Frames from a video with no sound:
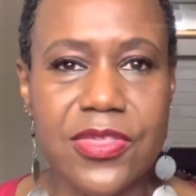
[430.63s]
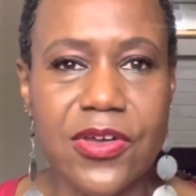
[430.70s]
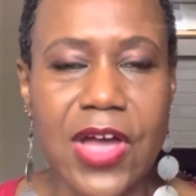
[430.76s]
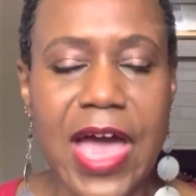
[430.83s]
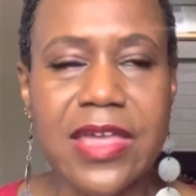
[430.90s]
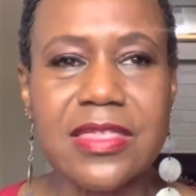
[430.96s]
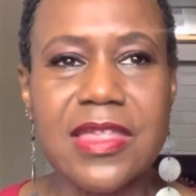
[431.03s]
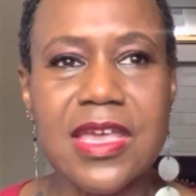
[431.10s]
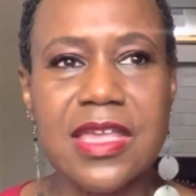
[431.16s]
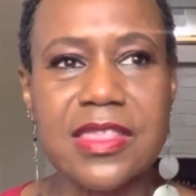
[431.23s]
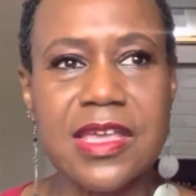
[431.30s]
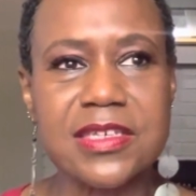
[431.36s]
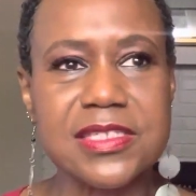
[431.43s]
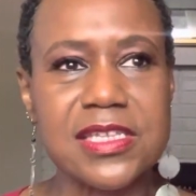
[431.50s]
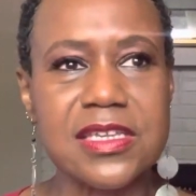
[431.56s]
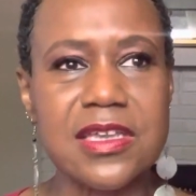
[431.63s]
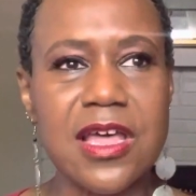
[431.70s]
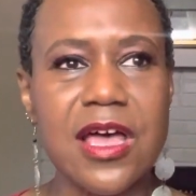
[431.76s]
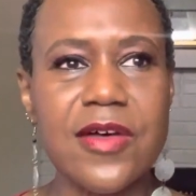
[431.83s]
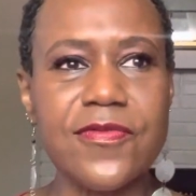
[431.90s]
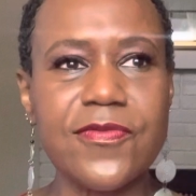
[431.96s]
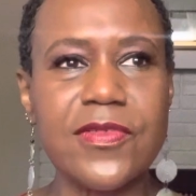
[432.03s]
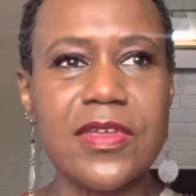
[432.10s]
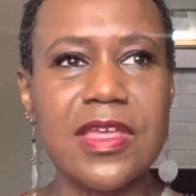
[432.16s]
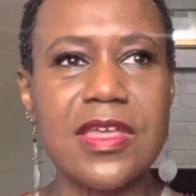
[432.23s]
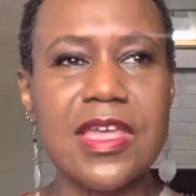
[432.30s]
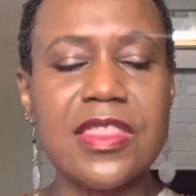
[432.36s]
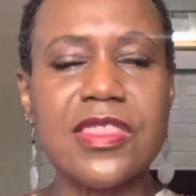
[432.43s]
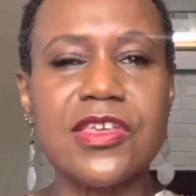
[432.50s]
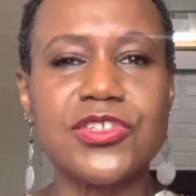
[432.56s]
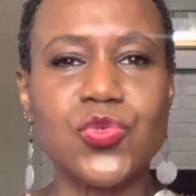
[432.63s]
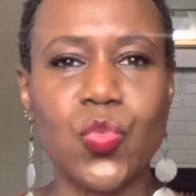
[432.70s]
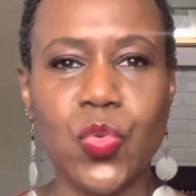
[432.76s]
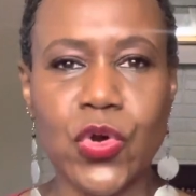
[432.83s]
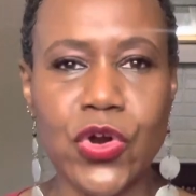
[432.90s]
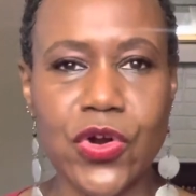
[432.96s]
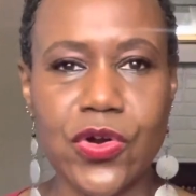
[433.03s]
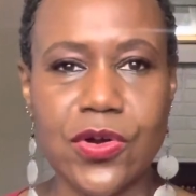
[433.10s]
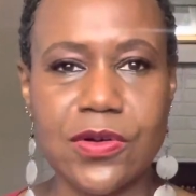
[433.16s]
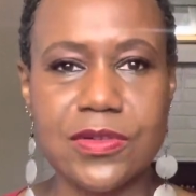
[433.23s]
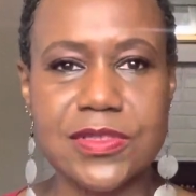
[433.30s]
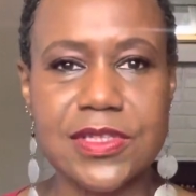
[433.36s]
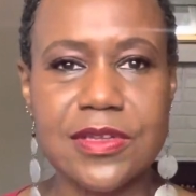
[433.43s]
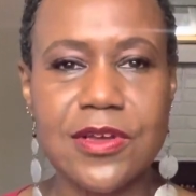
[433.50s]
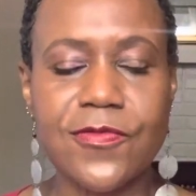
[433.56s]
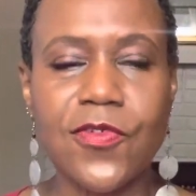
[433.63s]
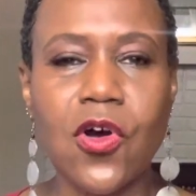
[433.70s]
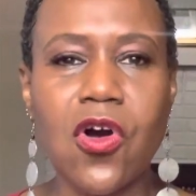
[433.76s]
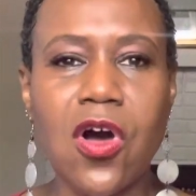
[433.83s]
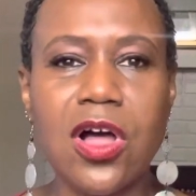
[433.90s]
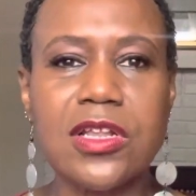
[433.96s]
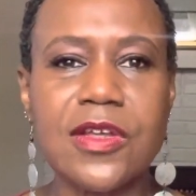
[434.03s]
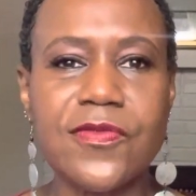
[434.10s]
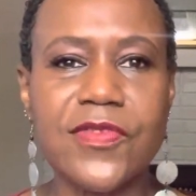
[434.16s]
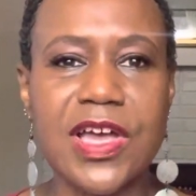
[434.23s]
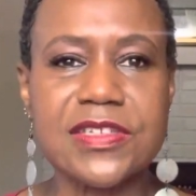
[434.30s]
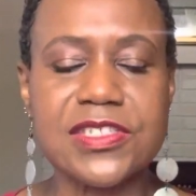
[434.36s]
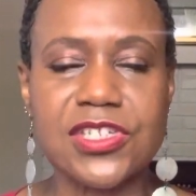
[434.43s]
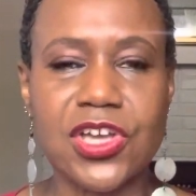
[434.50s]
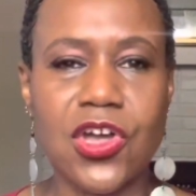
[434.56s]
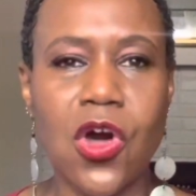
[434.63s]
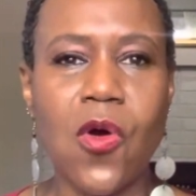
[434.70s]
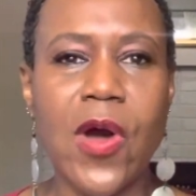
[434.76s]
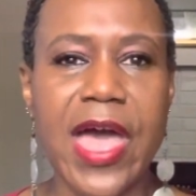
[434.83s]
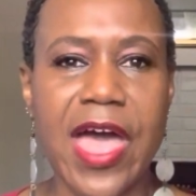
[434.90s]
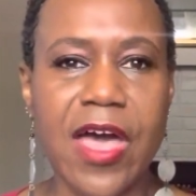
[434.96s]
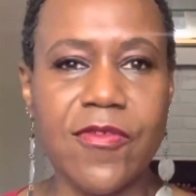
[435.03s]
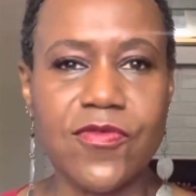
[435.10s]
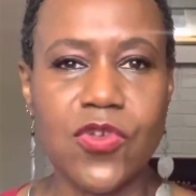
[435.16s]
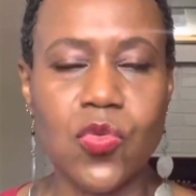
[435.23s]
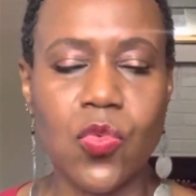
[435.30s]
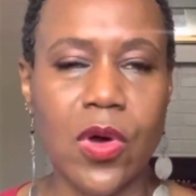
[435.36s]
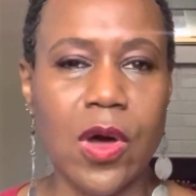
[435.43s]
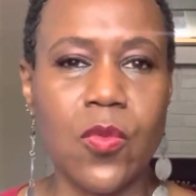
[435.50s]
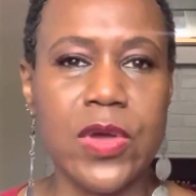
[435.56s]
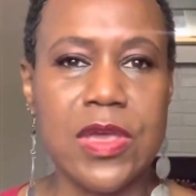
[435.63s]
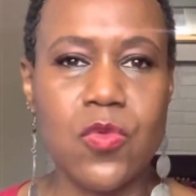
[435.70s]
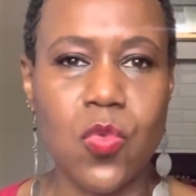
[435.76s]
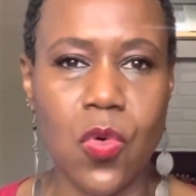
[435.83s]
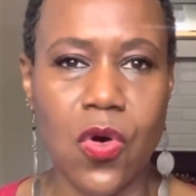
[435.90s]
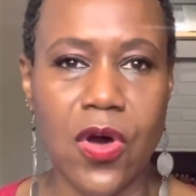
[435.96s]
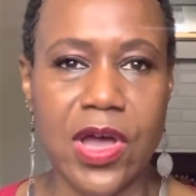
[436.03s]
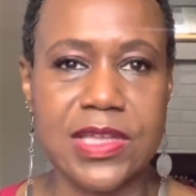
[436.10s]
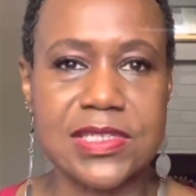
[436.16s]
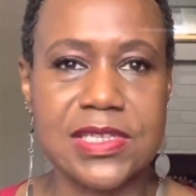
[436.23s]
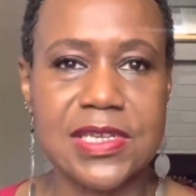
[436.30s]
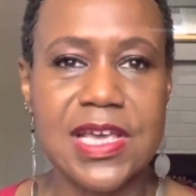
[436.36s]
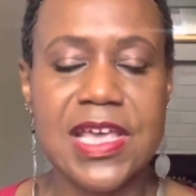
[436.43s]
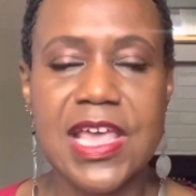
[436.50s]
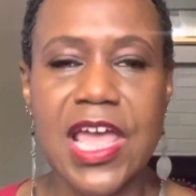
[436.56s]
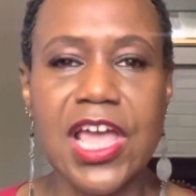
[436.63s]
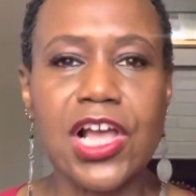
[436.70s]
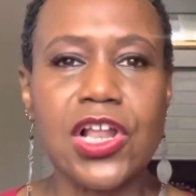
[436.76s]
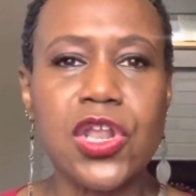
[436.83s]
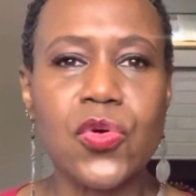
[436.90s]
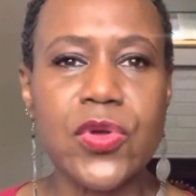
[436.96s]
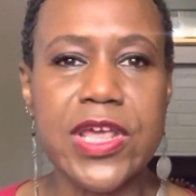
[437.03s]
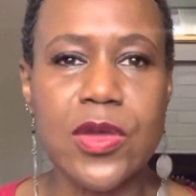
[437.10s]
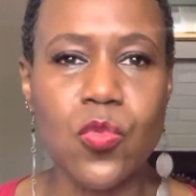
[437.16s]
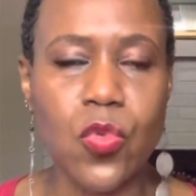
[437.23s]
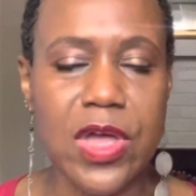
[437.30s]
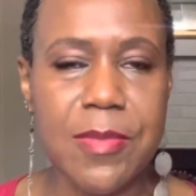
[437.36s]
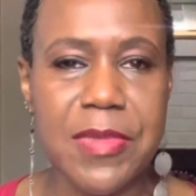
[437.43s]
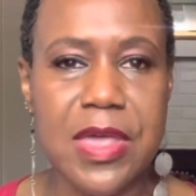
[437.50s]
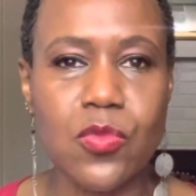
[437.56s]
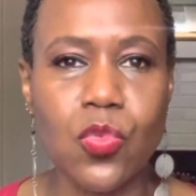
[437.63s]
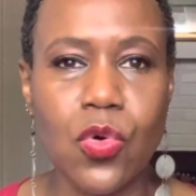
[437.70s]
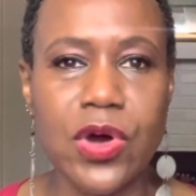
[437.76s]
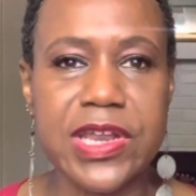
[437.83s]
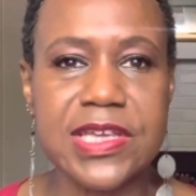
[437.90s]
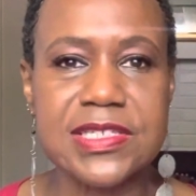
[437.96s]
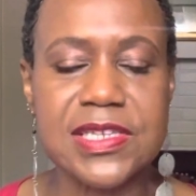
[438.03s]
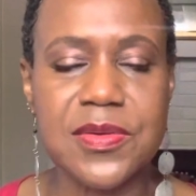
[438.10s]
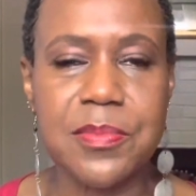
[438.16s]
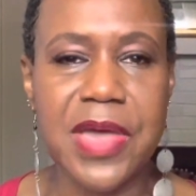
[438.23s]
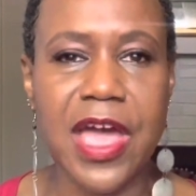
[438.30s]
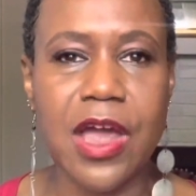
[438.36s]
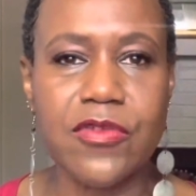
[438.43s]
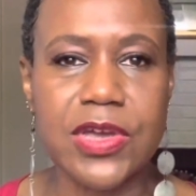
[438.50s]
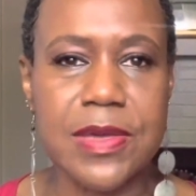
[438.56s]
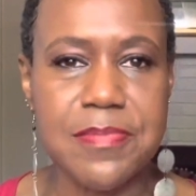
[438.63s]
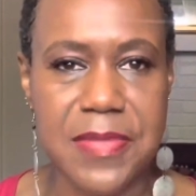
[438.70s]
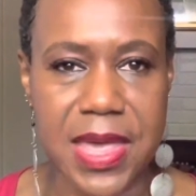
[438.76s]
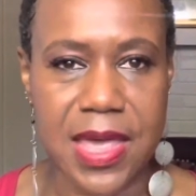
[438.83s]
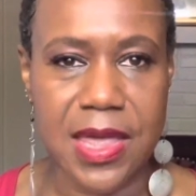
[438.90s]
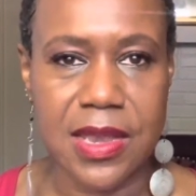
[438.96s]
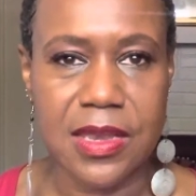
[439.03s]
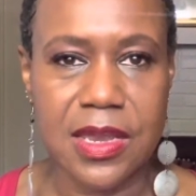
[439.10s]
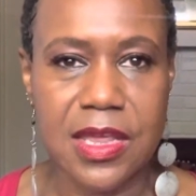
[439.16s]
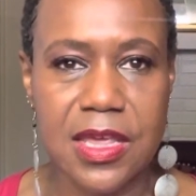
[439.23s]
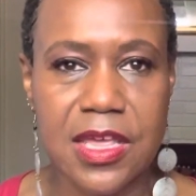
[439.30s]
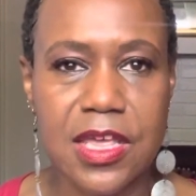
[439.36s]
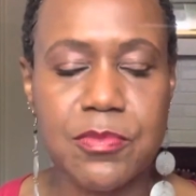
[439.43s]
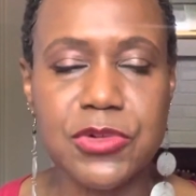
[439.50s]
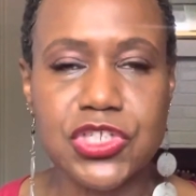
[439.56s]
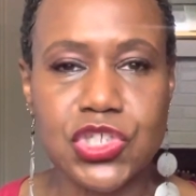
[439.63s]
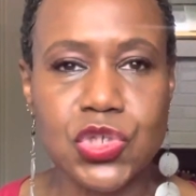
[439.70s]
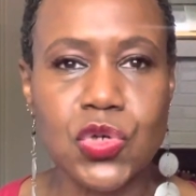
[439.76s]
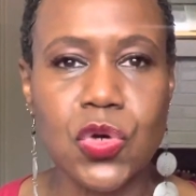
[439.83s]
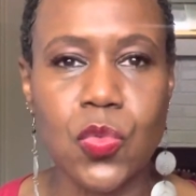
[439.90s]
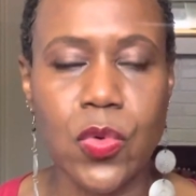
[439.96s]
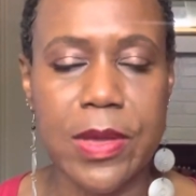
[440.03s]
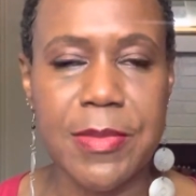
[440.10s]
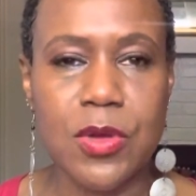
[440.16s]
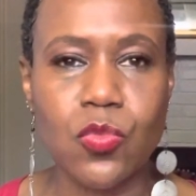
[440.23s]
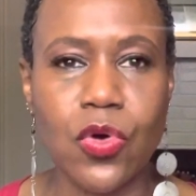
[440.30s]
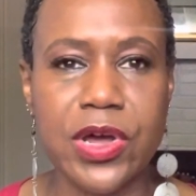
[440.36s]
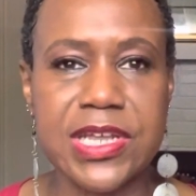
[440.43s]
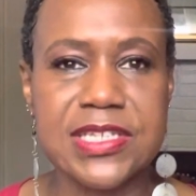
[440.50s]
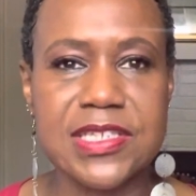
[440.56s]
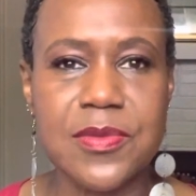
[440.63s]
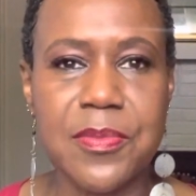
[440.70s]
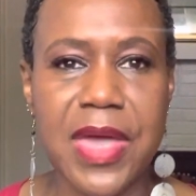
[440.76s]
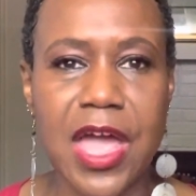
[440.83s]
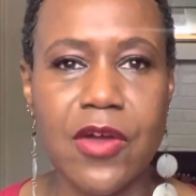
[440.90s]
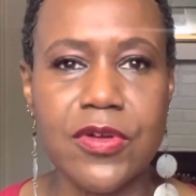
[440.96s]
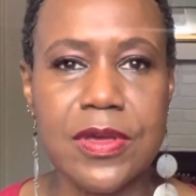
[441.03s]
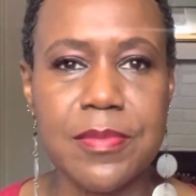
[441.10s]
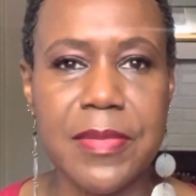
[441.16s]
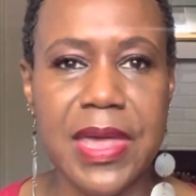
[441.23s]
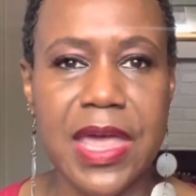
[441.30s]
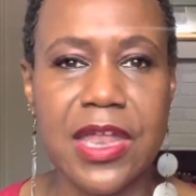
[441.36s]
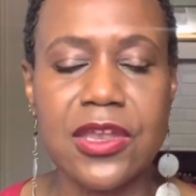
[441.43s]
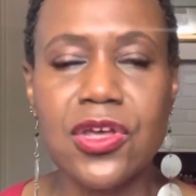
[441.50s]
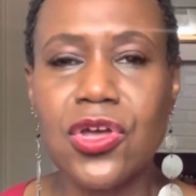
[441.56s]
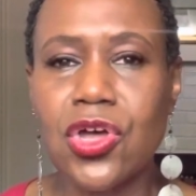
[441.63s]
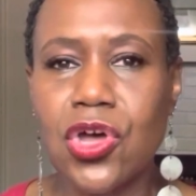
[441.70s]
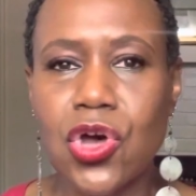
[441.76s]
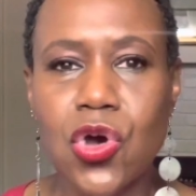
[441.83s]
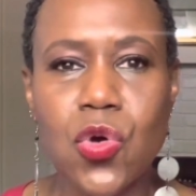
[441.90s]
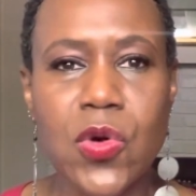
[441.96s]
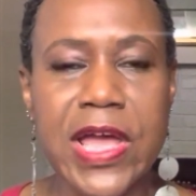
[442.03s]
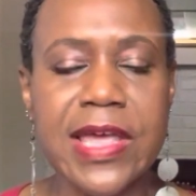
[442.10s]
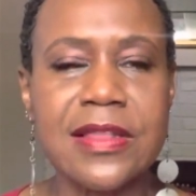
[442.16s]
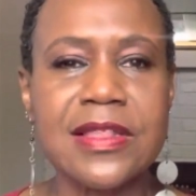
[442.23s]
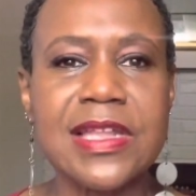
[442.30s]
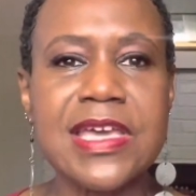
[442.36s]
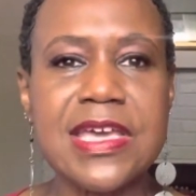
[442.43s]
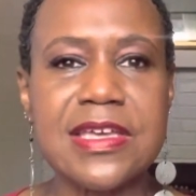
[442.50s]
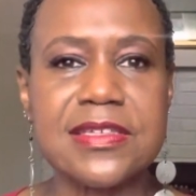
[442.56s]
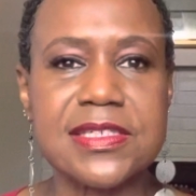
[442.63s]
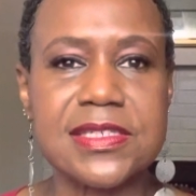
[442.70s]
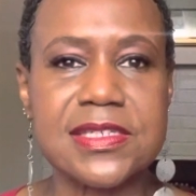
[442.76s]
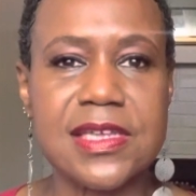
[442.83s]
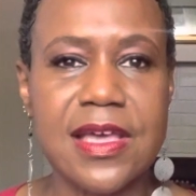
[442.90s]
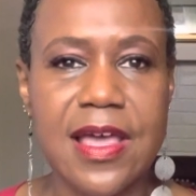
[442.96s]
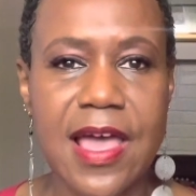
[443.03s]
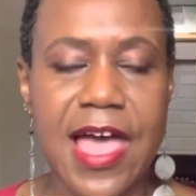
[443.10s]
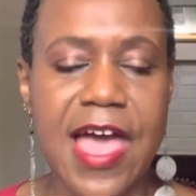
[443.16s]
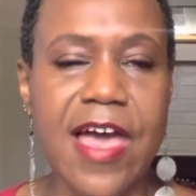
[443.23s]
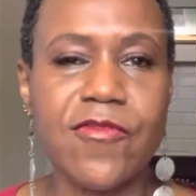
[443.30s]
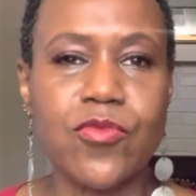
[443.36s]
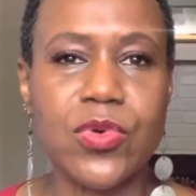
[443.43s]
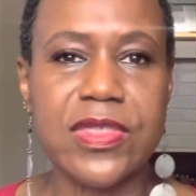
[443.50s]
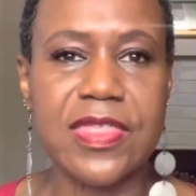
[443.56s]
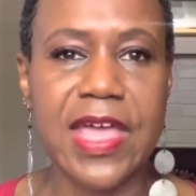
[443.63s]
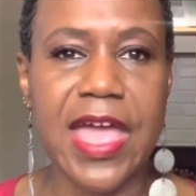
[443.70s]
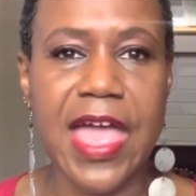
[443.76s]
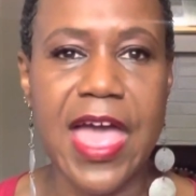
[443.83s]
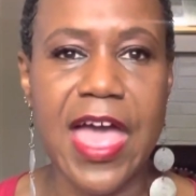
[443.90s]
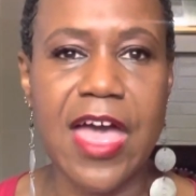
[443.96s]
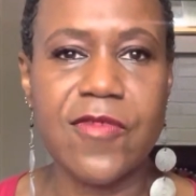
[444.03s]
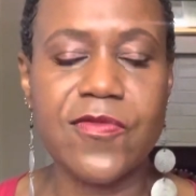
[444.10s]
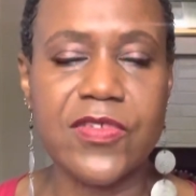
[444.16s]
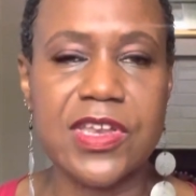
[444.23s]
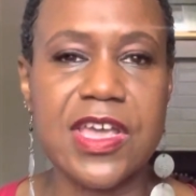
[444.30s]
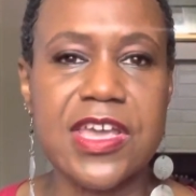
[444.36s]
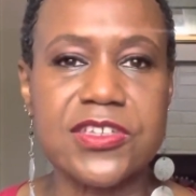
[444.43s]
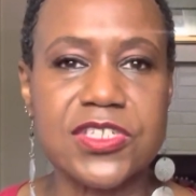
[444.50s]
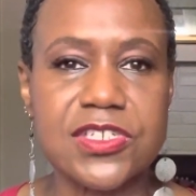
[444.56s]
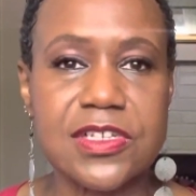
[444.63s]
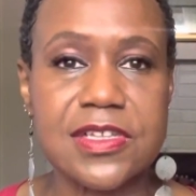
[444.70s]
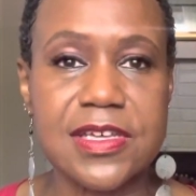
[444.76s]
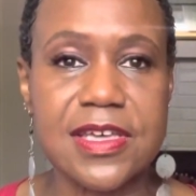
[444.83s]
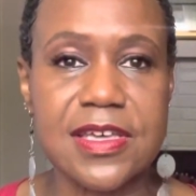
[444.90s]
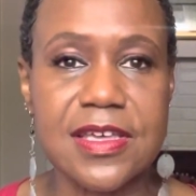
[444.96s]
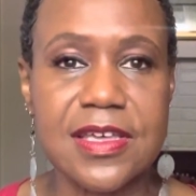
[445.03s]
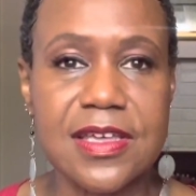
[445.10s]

I think there's enough in this world for all of us to go after what we want, including women wanting to marry men, mature women wanting to marry men who at least have what they have financially.